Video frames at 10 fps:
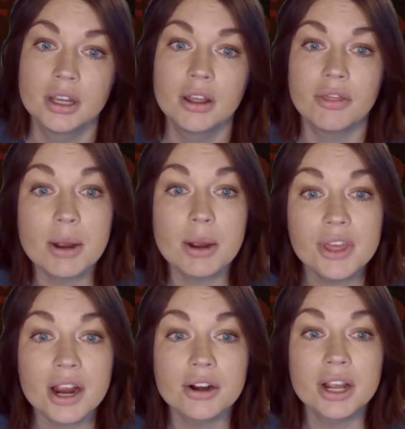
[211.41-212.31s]
They were
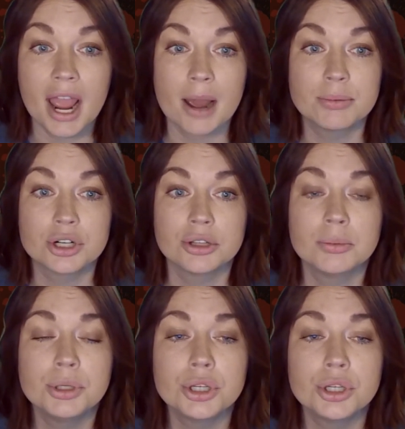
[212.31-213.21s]
there to capture the
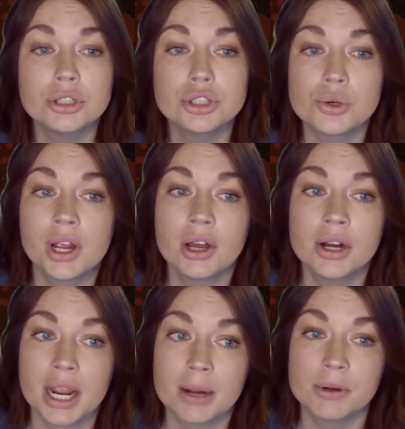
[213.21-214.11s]
pure joy on
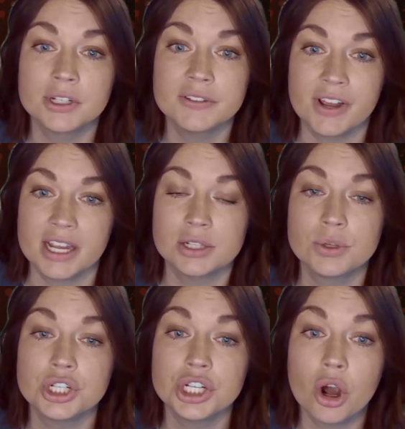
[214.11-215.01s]
Amber's face when she